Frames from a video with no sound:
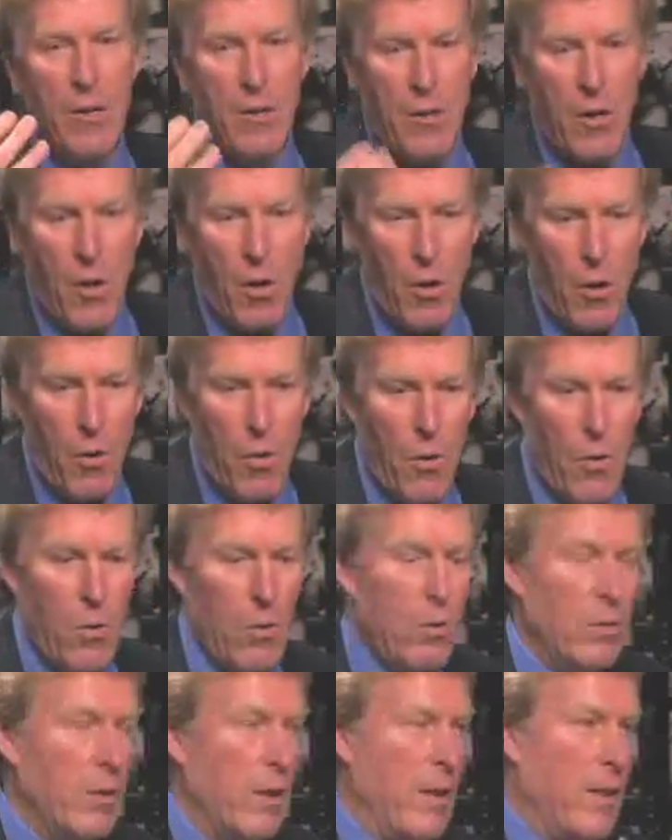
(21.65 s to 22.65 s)

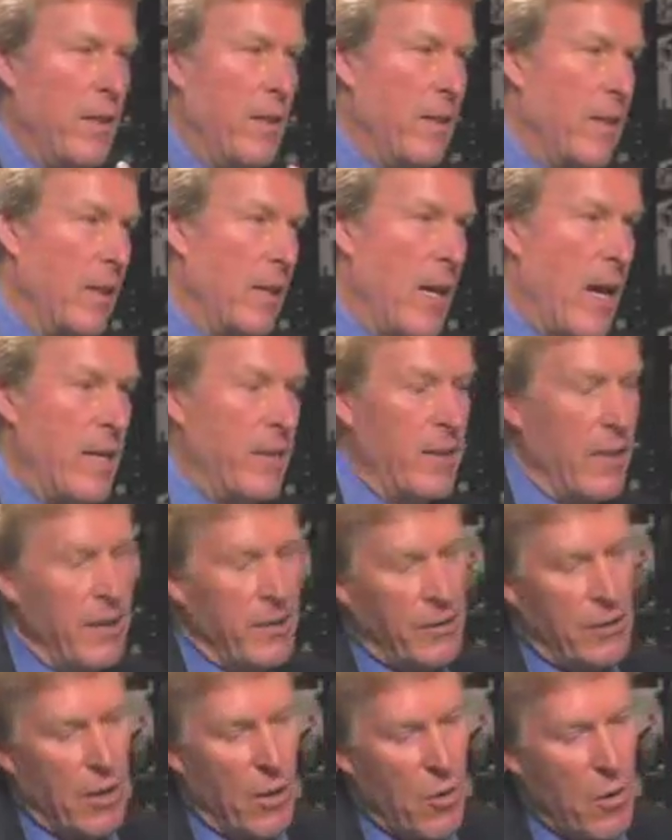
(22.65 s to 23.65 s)
Cold in Alaska,
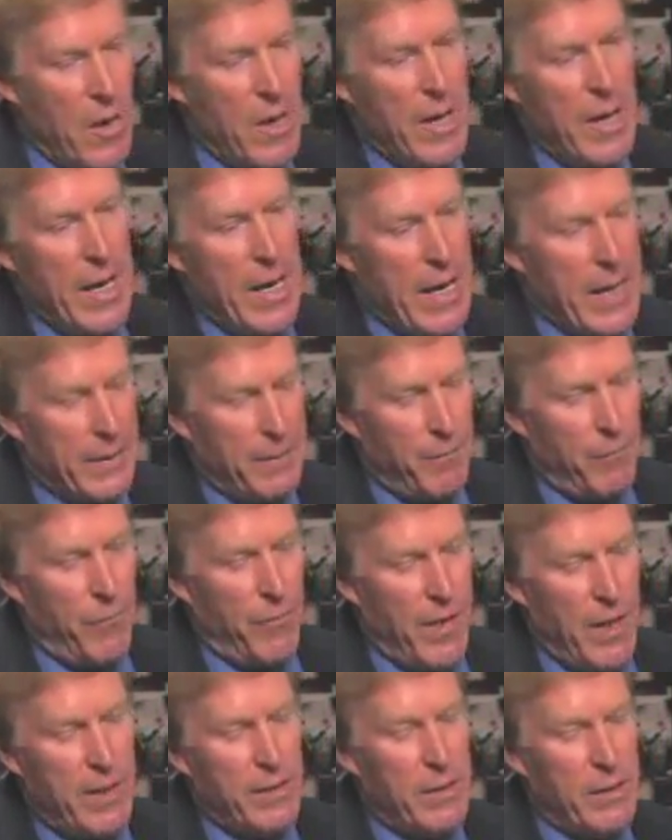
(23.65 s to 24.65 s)
so
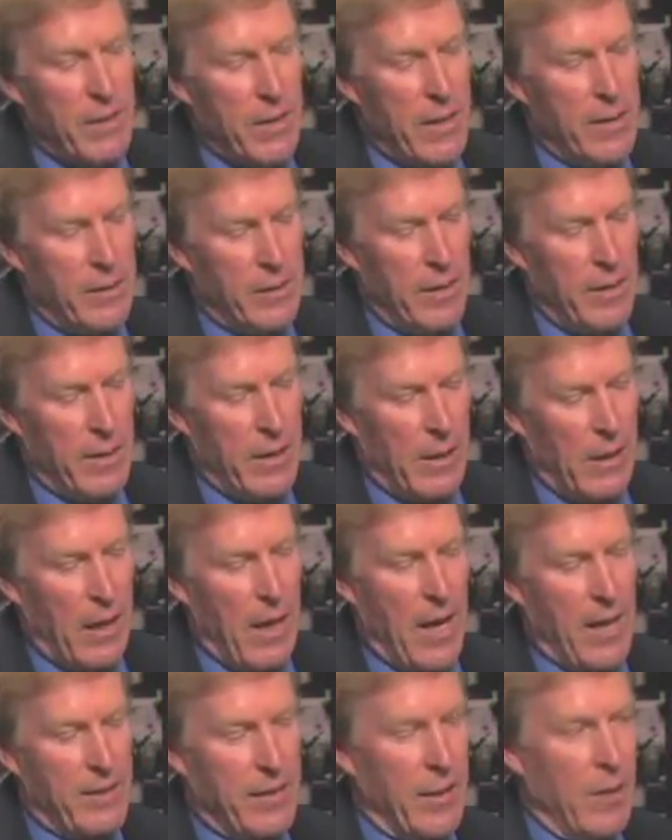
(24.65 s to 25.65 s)
this is a
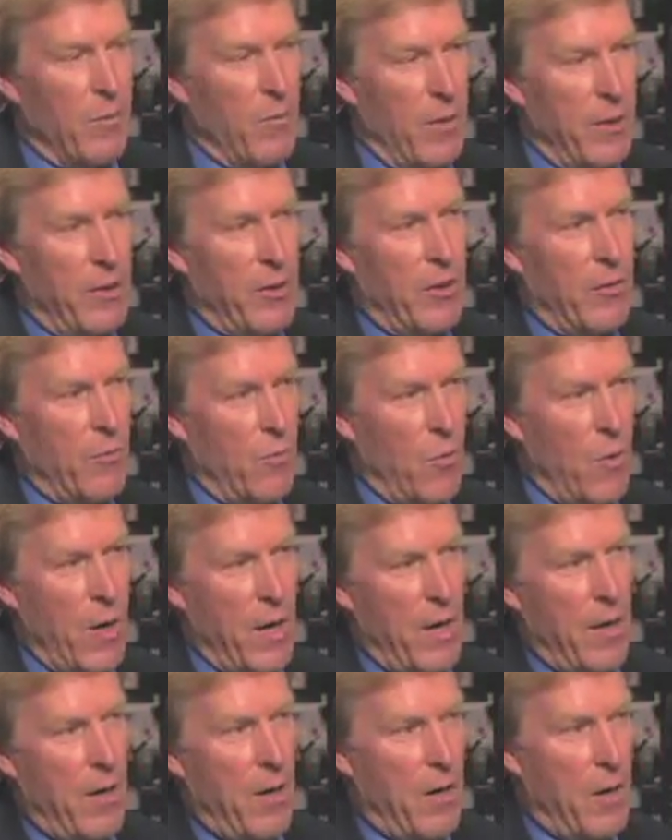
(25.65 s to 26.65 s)
classic winter
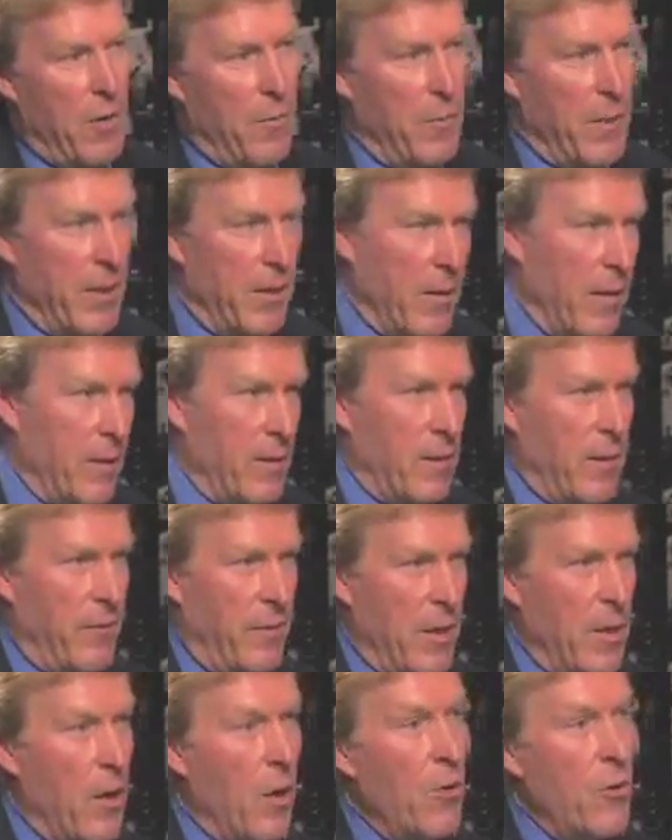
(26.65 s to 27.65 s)
where, because
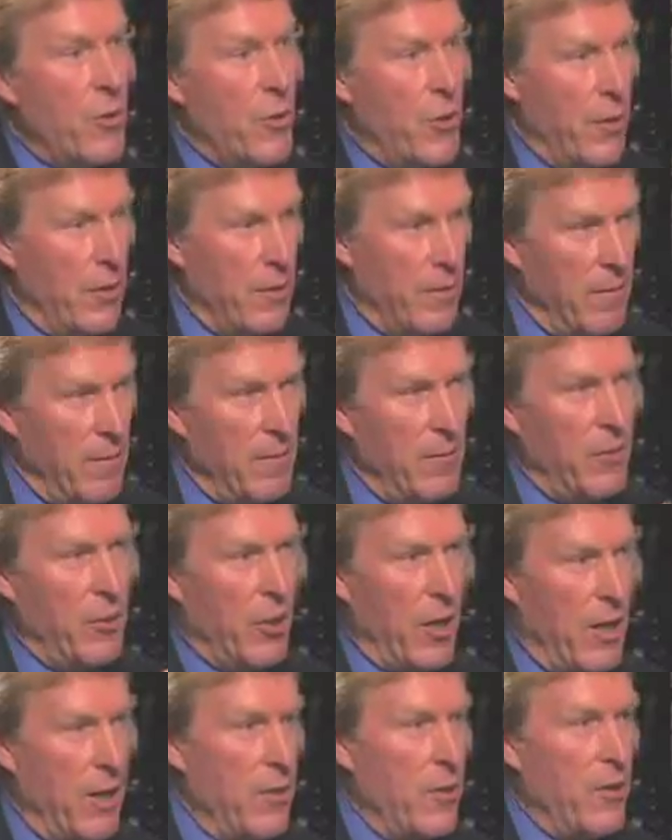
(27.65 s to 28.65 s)
of the ocean
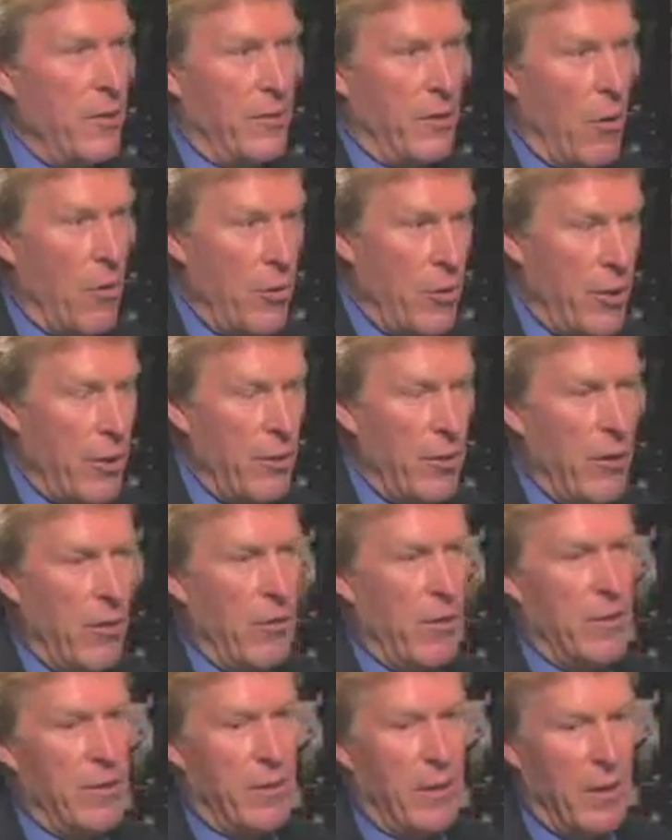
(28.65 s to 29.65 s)
changes, ocean
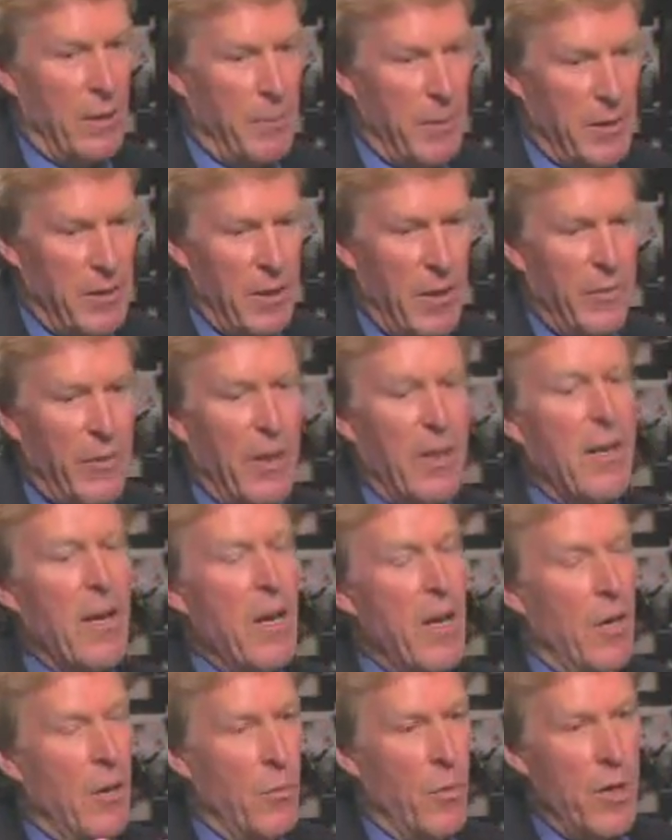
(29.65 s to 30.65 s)
currents in the Pacific,
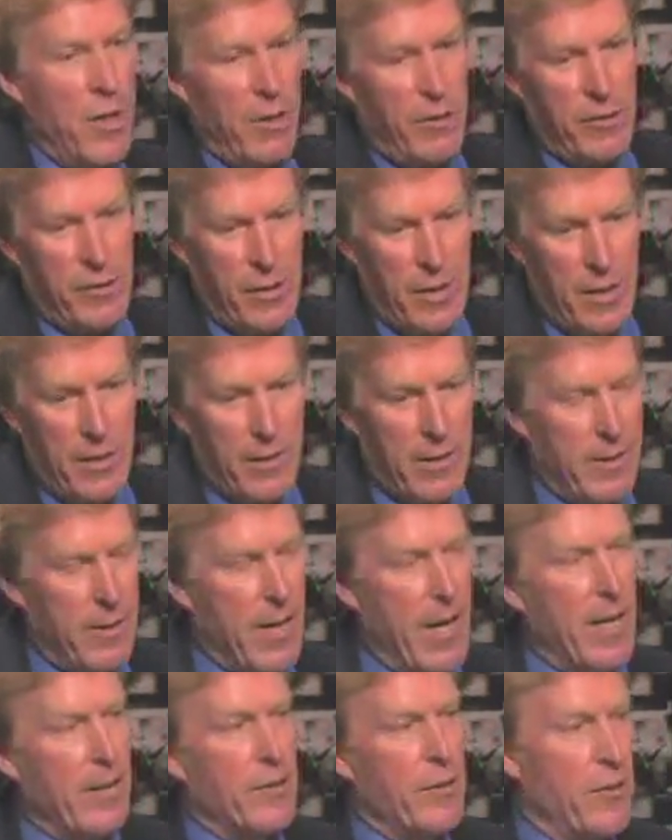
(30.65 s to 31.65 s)
we are seeing the
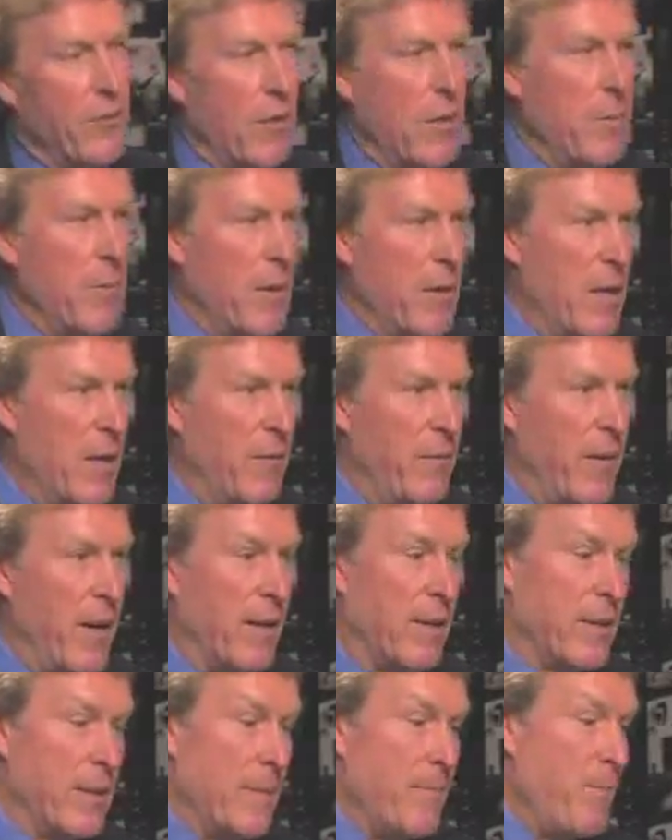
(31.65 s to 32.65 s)
downstream
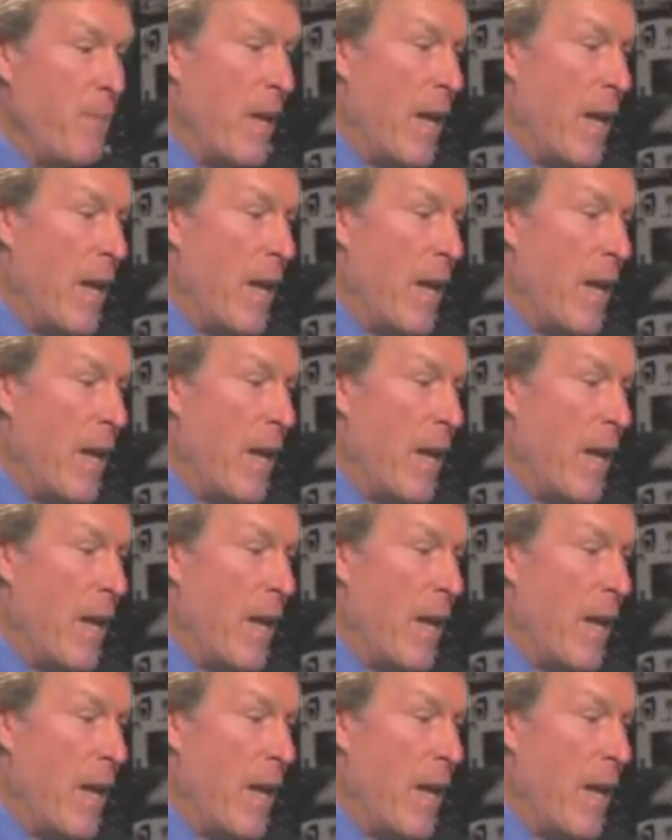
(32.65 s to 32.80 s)
effects.